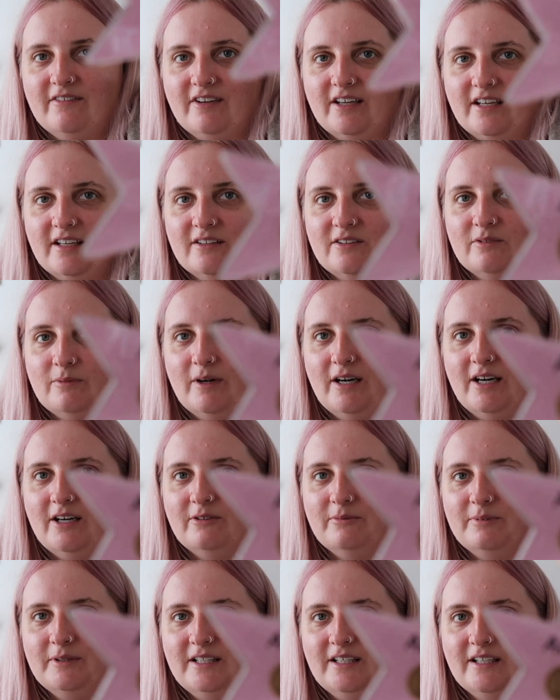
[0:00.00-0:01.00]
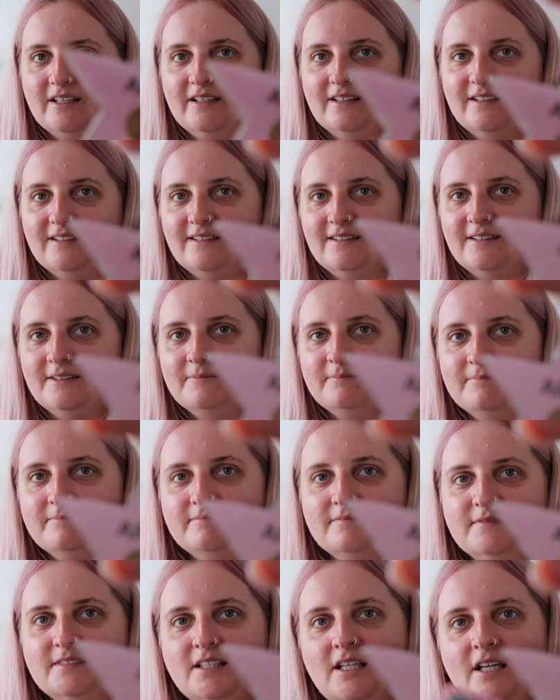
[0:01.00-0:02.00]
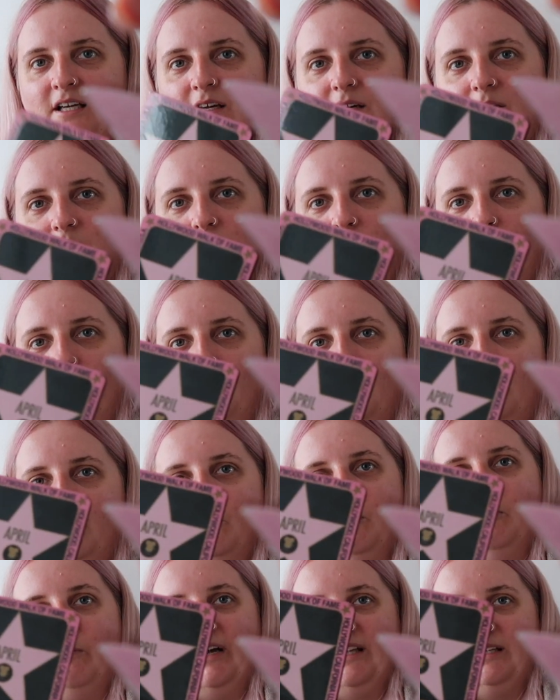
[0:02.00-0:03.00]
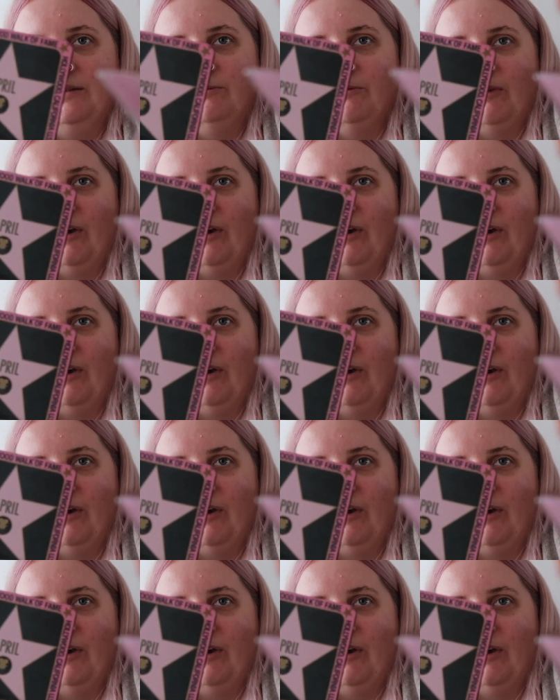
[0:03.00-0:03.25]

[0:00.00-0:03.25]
ring as well because when in